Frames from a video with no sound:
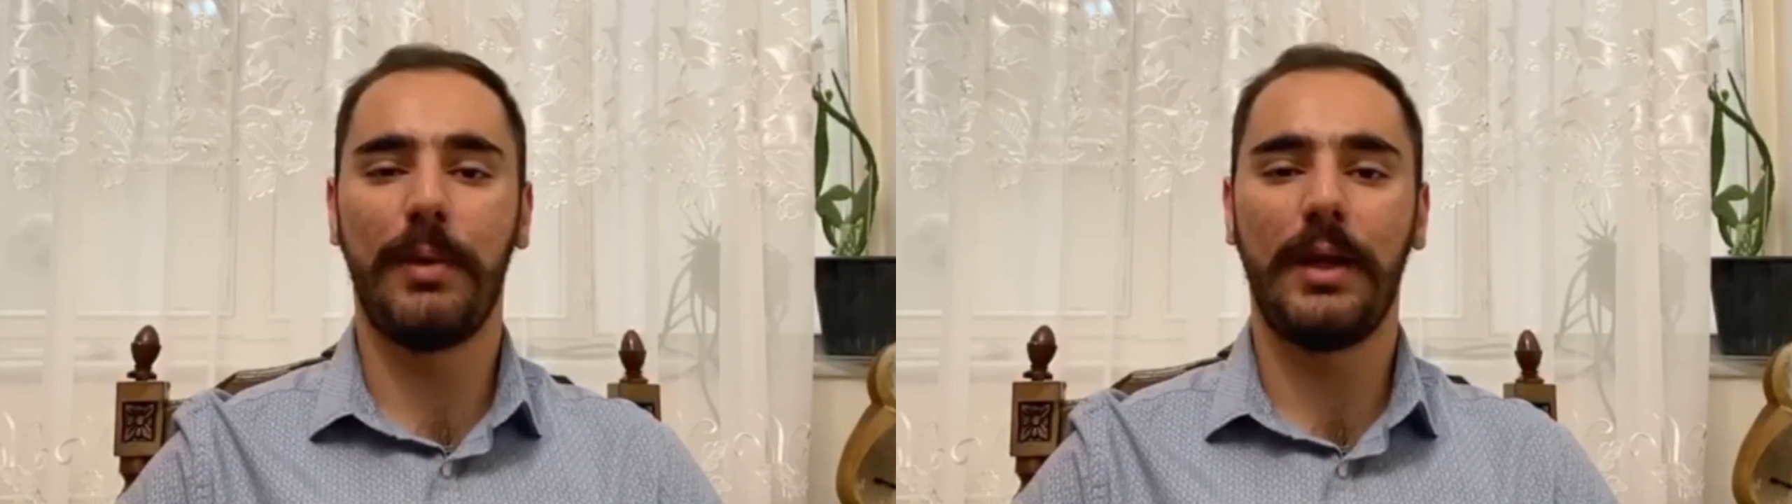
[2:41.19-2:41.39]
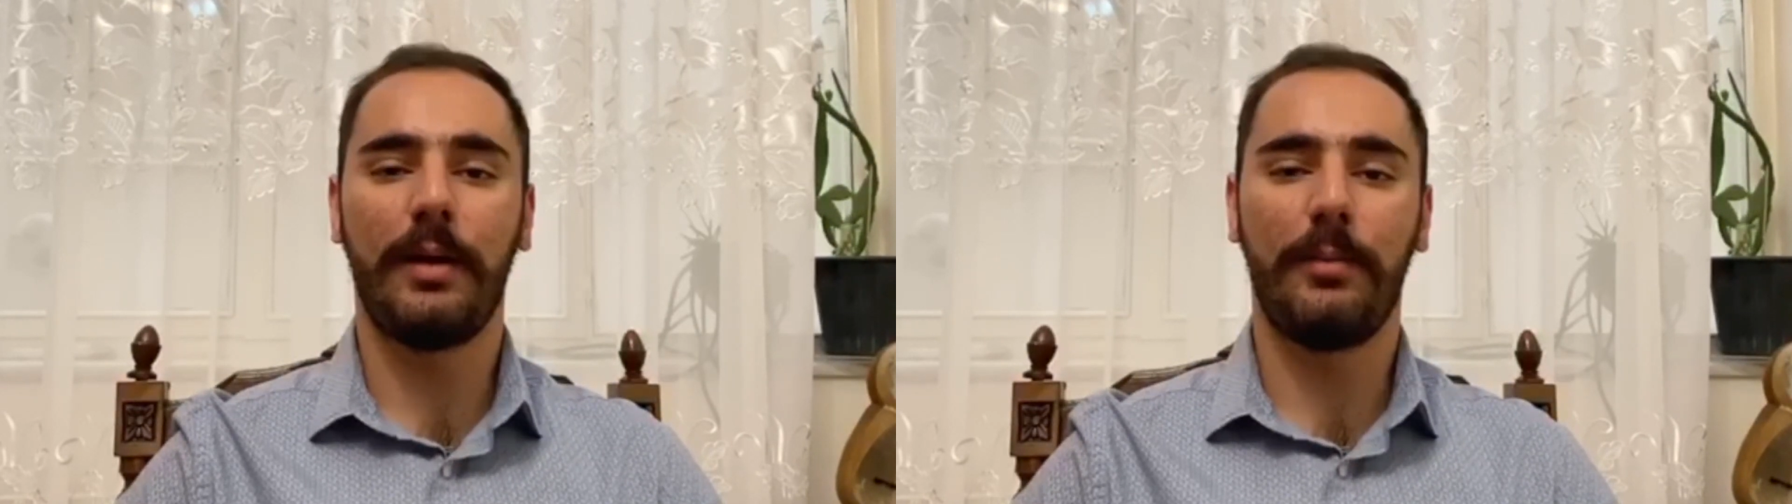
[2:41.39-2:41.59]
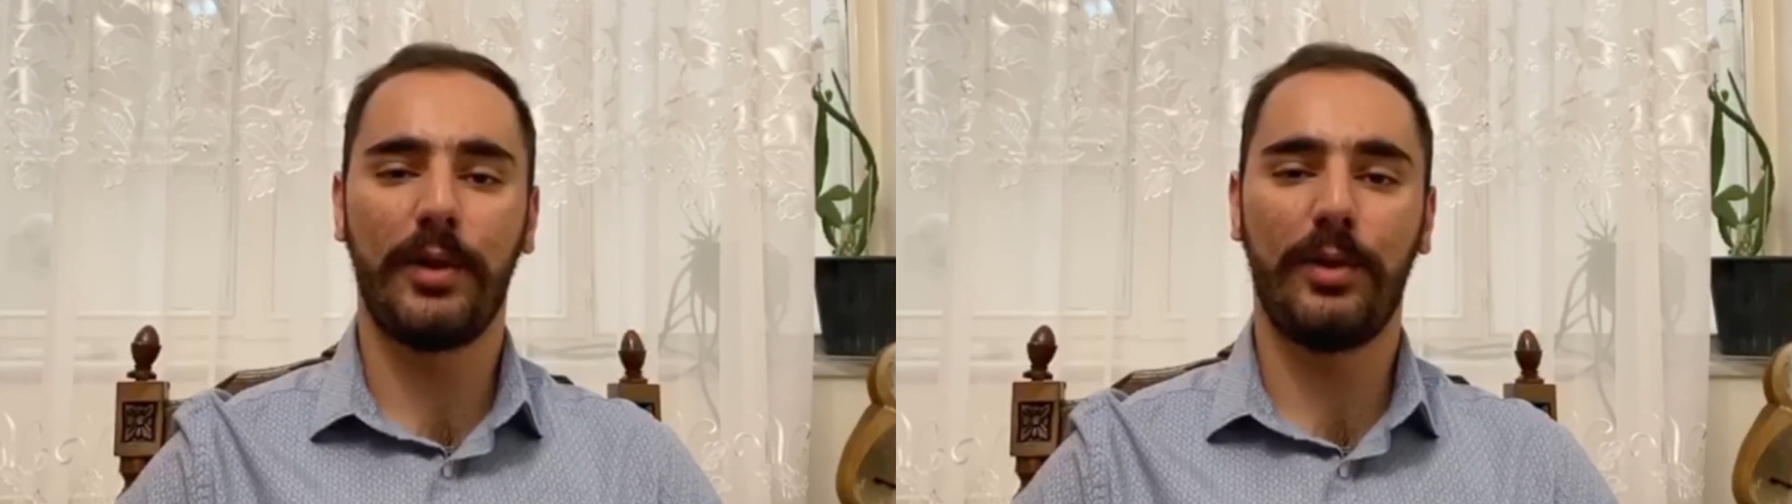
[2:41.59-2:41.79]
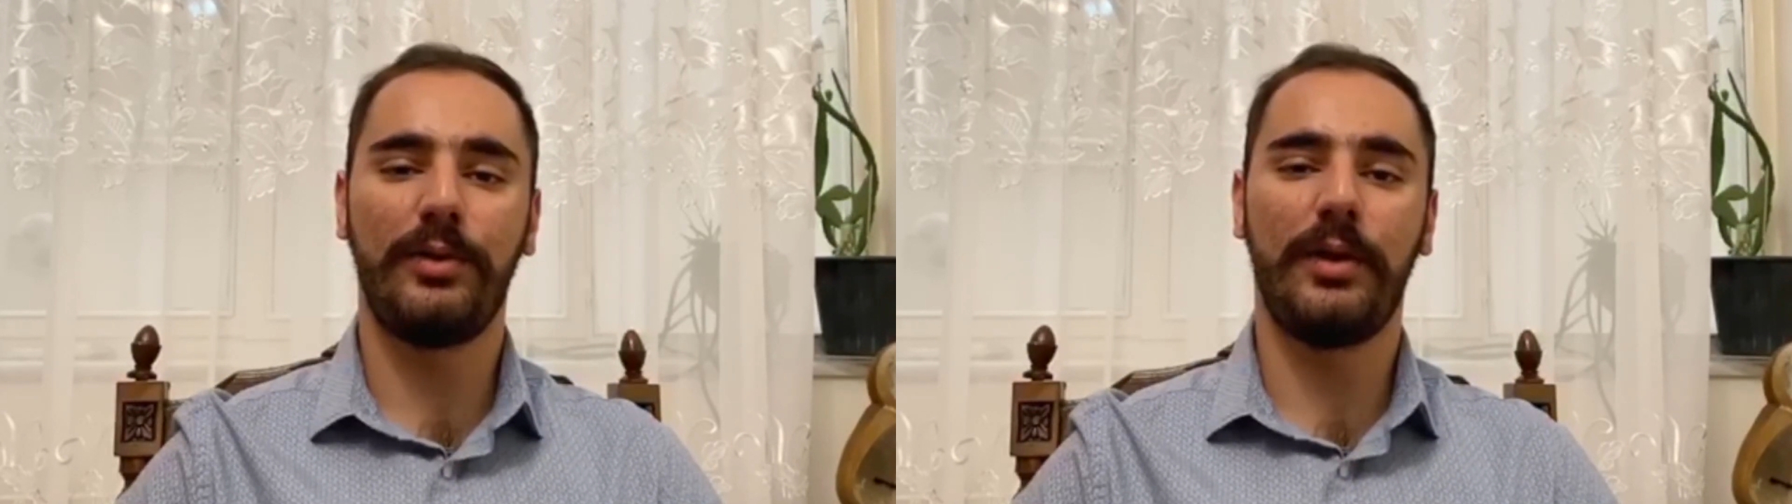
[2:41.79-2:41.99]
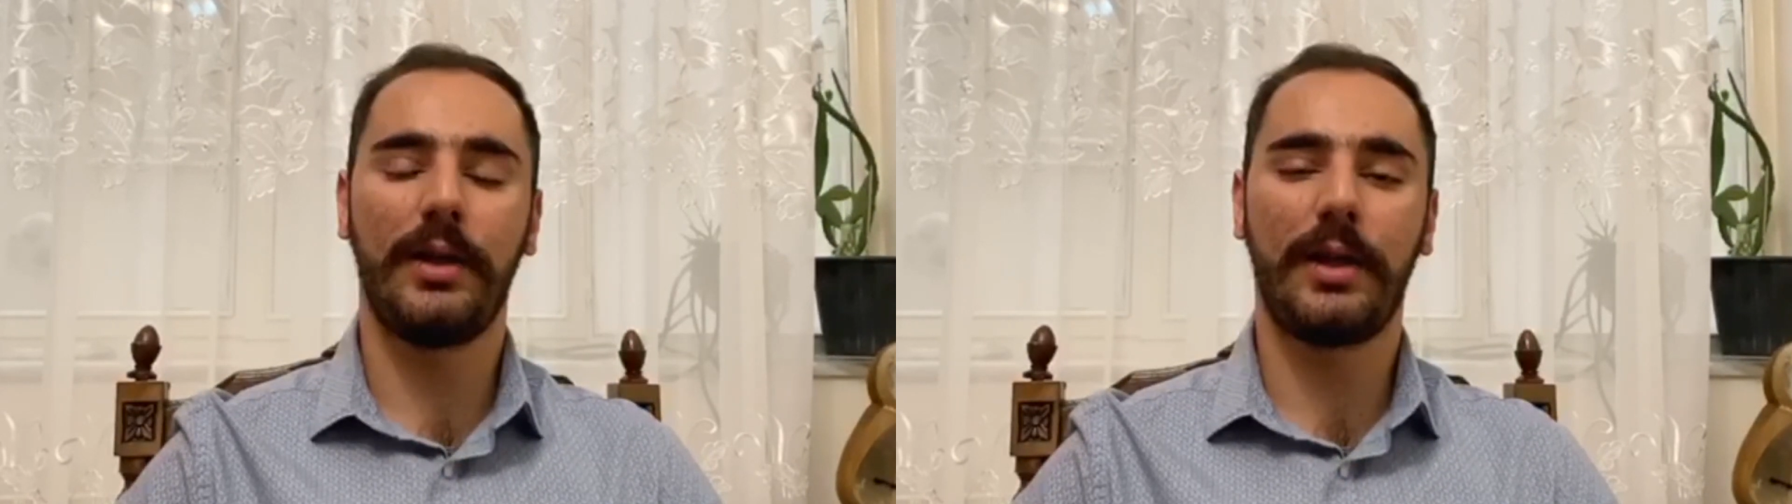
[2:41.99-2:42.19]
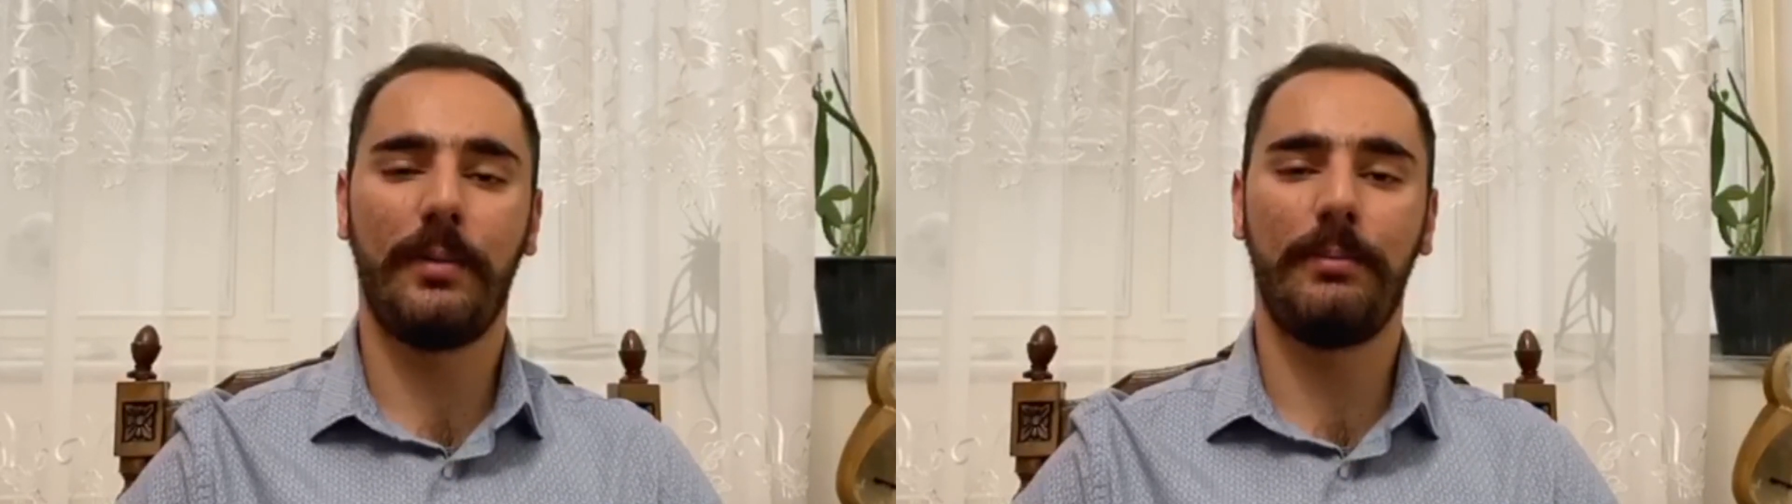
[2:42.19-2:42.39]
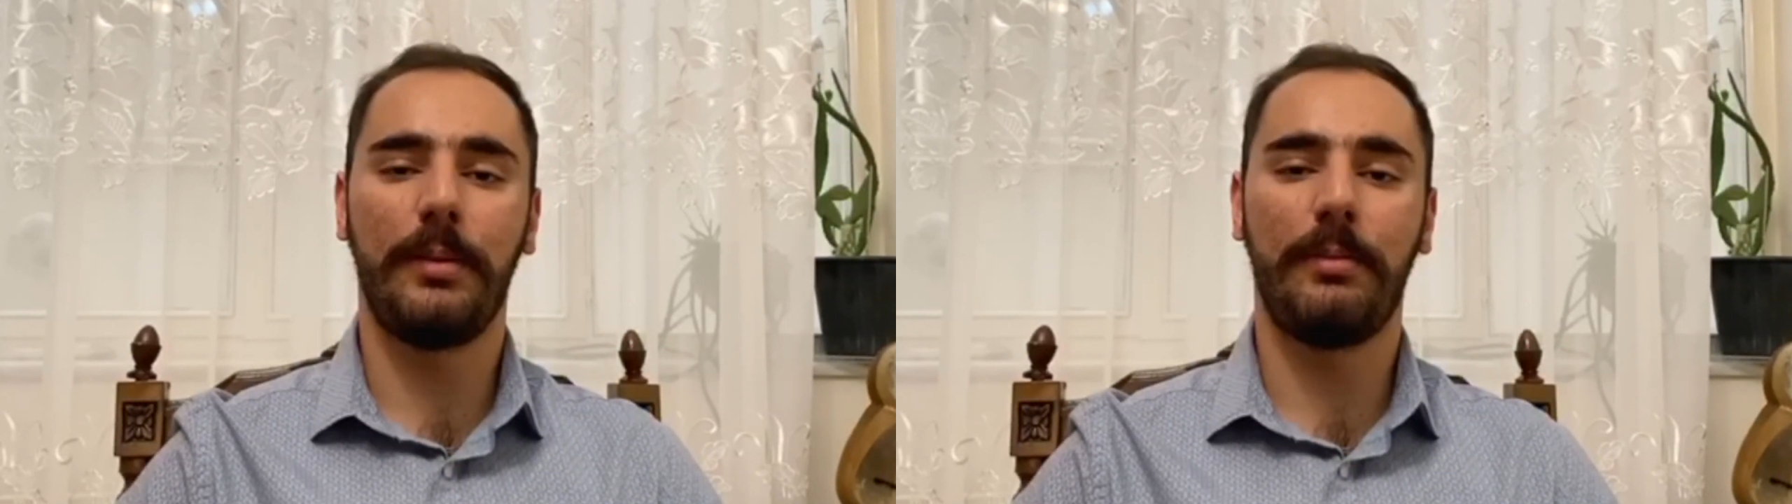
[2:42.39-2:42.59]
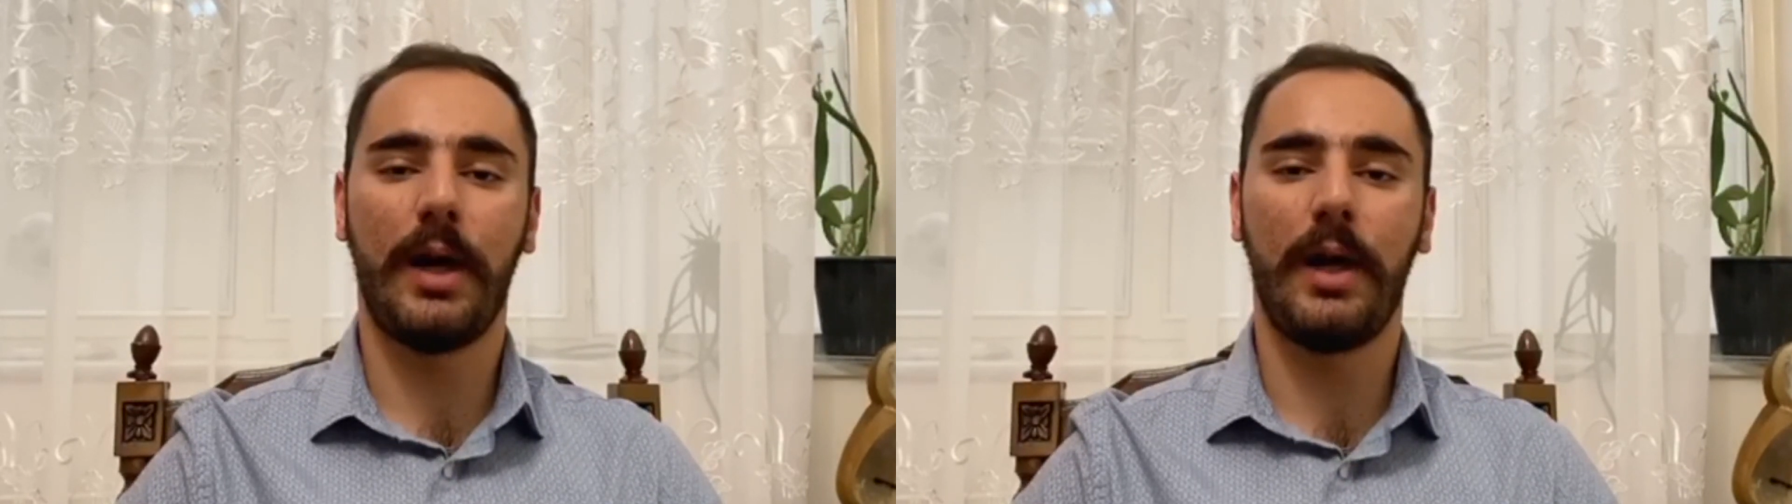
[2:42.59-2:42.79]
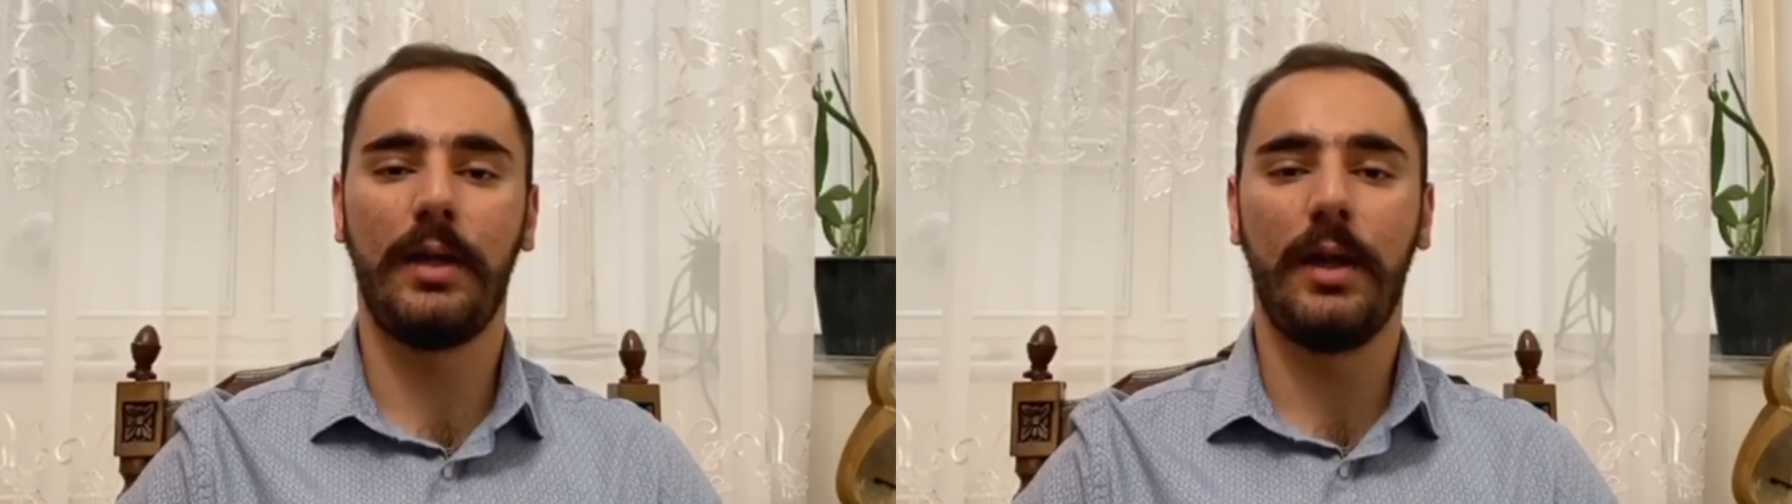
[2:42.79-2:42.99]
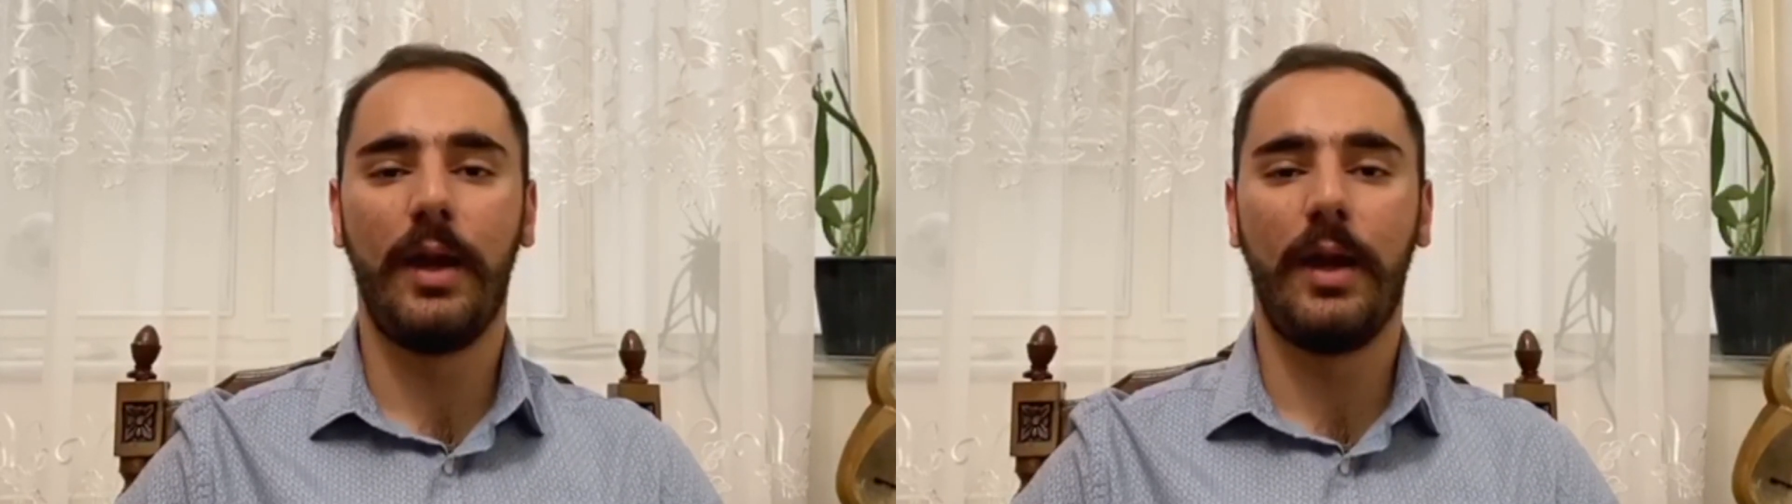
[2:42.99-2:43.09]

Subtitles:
Bella Bologna can be my